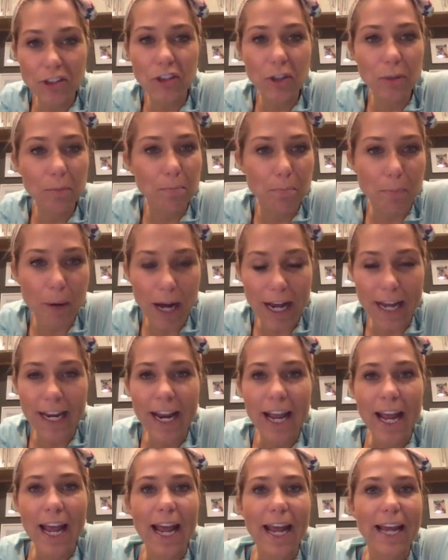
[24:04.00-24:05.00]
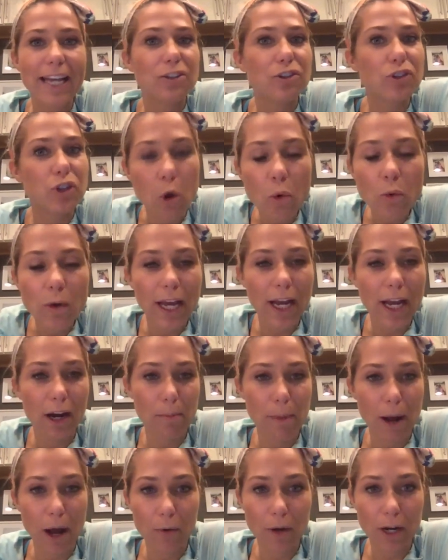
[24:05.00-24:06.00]
your butt, and don't care
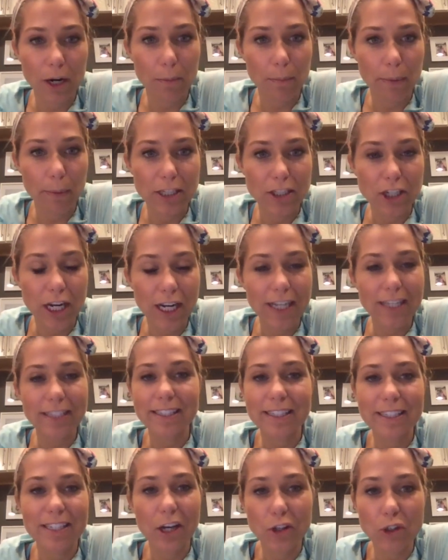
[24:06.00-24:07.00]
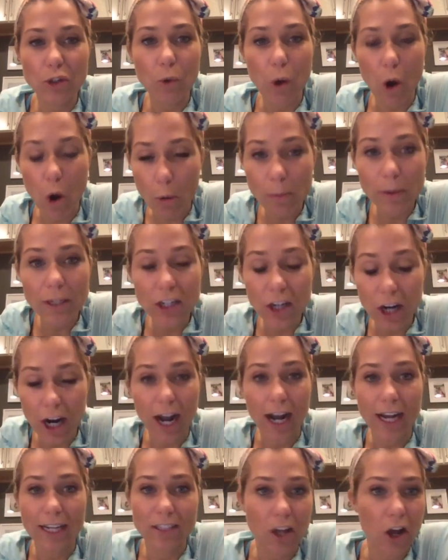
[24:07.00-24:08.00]
about what your paycheck is until you open your
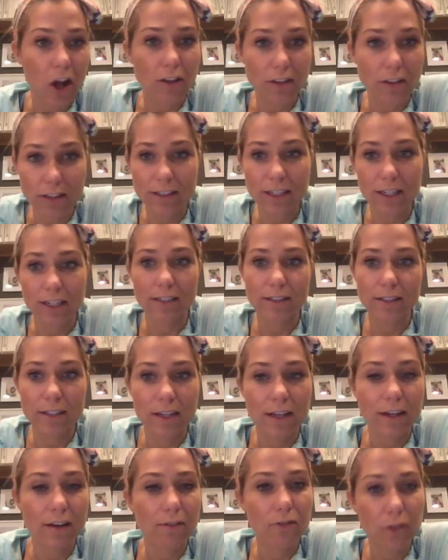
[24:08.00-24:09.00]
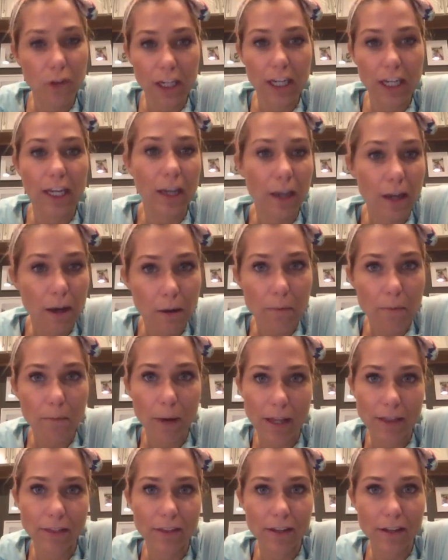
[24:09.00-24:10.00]
eyes on the 6th freaking
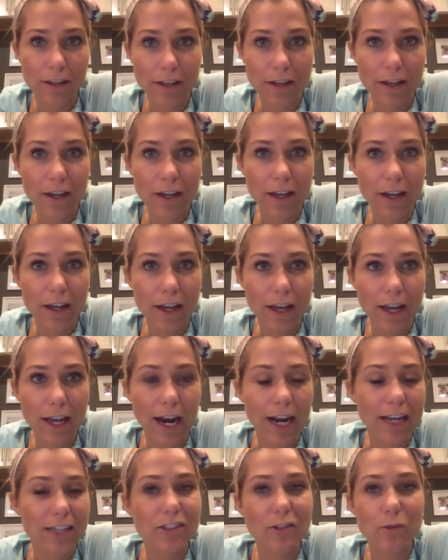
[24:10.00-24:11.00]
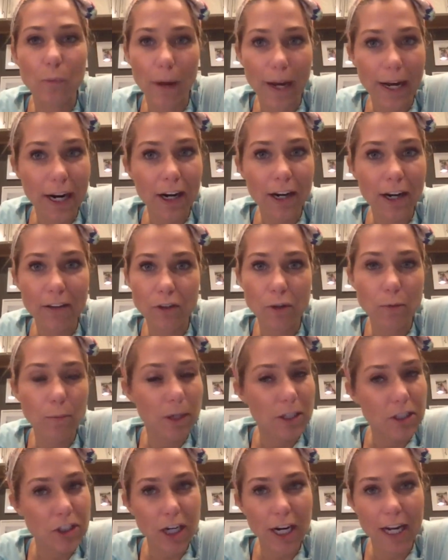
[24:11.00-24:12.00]
month. And I swear, if you
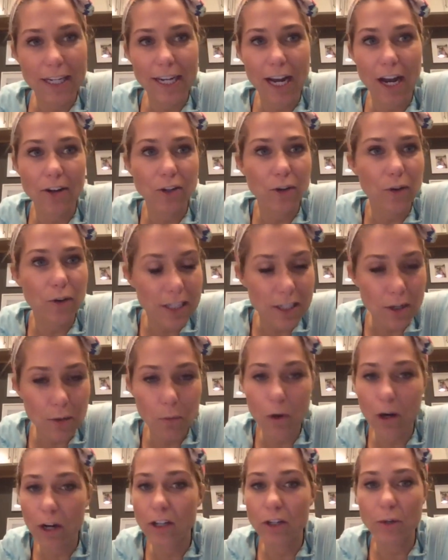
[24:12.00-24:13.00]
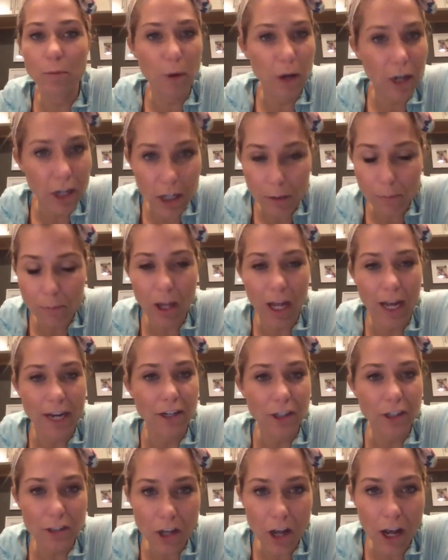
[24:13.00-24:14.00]
put your head down, you get to work, you put your
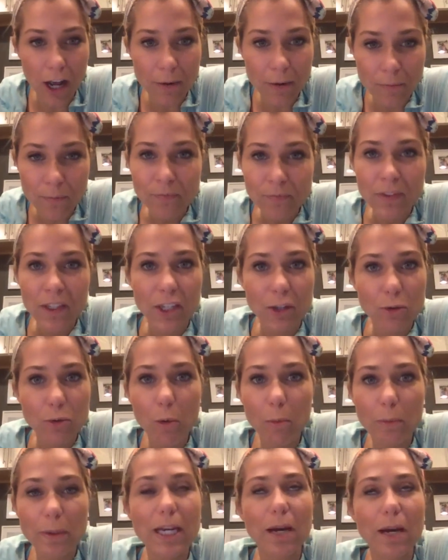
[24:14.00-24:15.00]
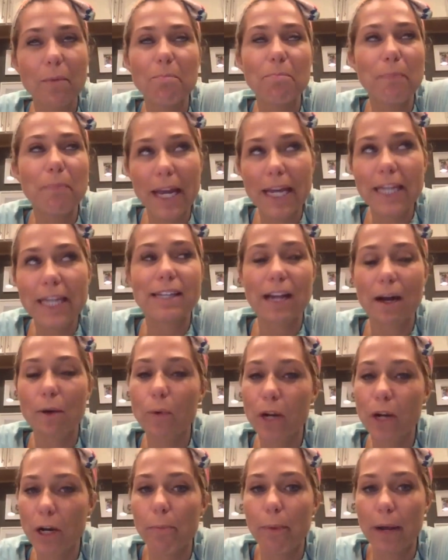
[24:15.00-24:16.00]
blinders on, you will be amazed at
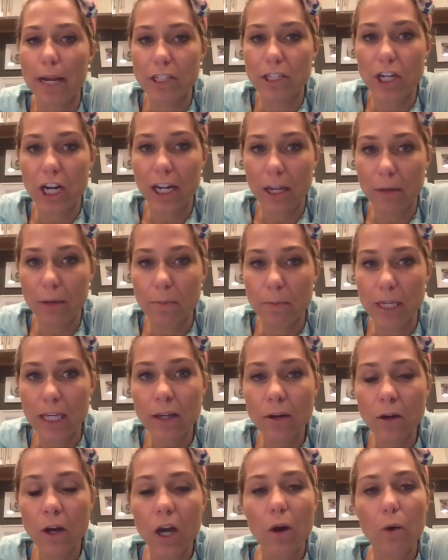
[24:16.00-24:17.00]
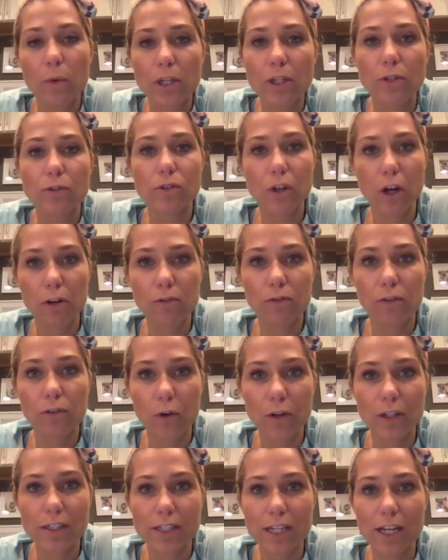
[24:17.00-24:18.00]
what your paycheck can be when you start
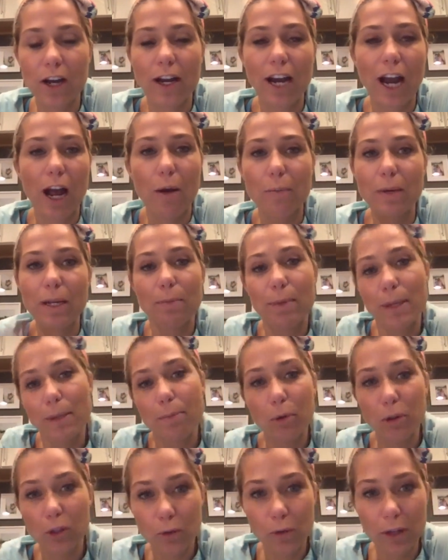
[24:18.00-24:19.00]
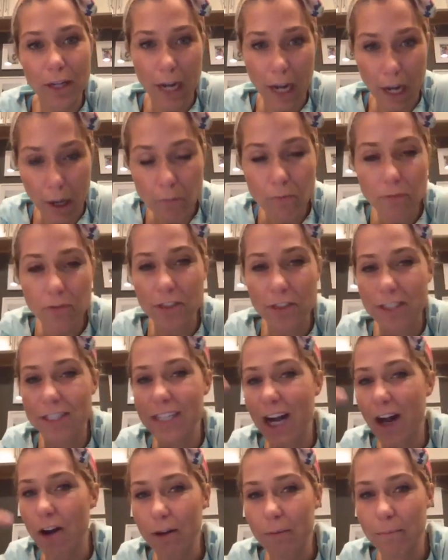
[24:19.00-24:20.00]
focusing on how many people you can help versus
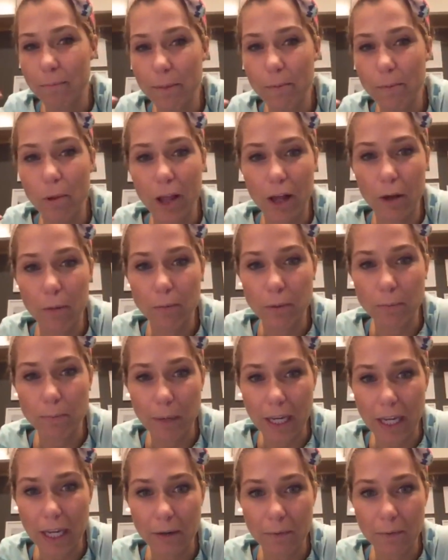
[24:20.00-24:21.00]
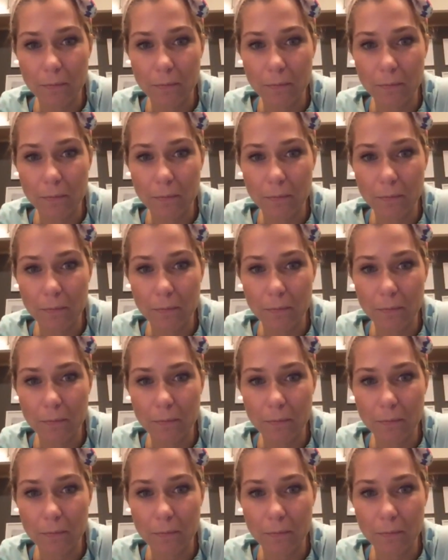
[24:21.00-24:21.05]
how can people help me.